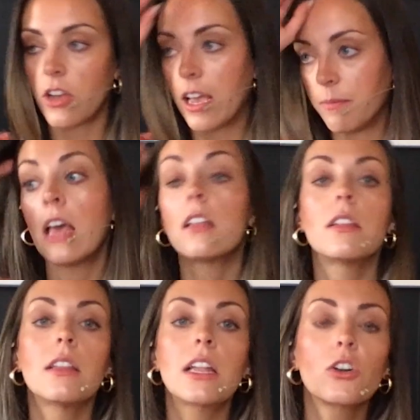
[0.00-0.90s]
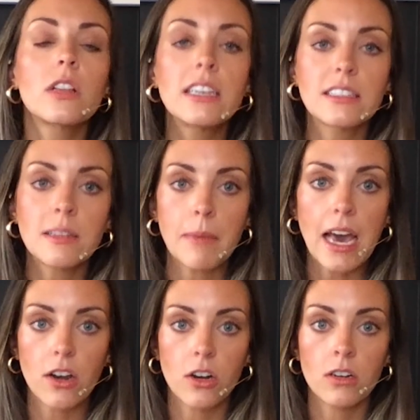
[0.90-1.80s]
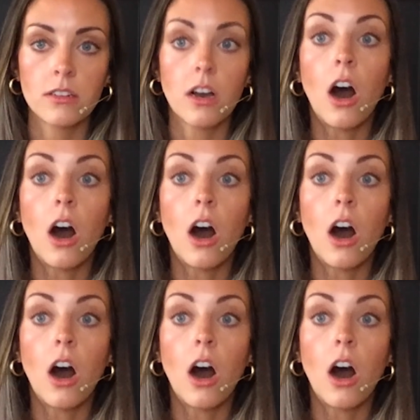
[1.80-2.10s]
okay? Literally doesn't matter.